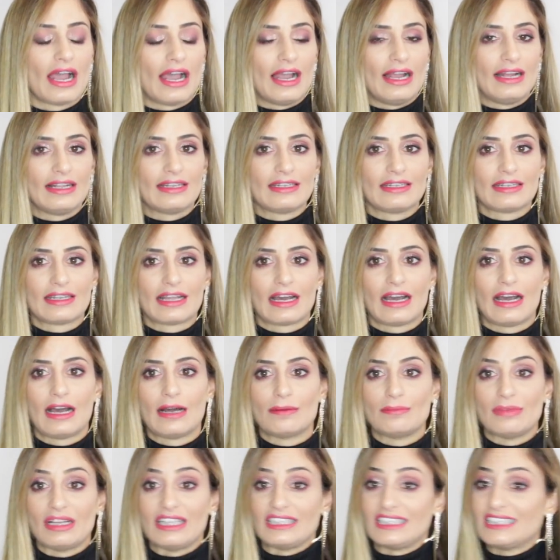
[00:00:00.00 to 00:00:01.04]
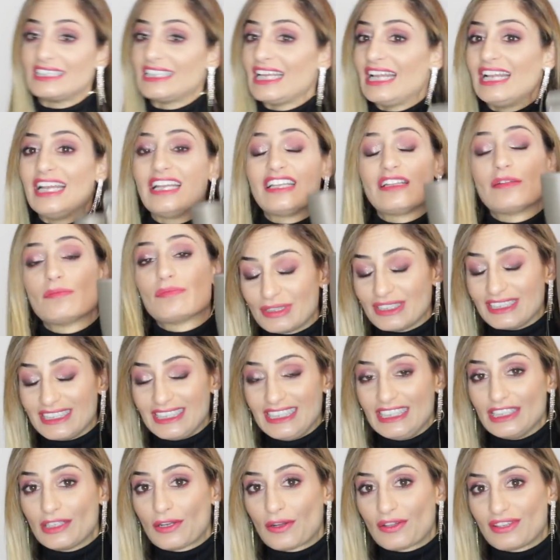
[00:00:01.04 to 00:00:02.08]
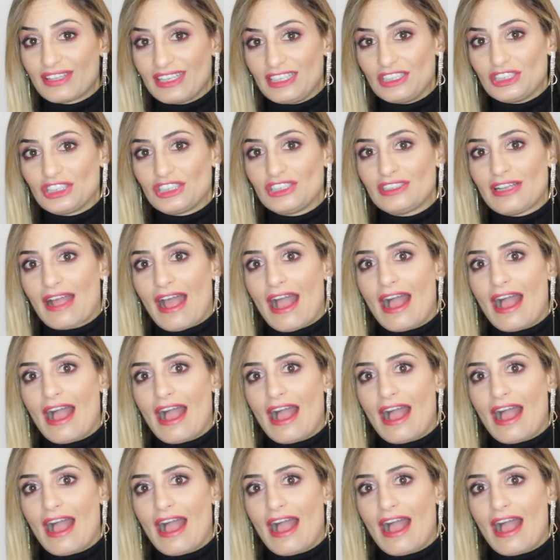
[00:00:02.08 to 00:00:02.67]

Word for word: and um, it's still in the pristine condition.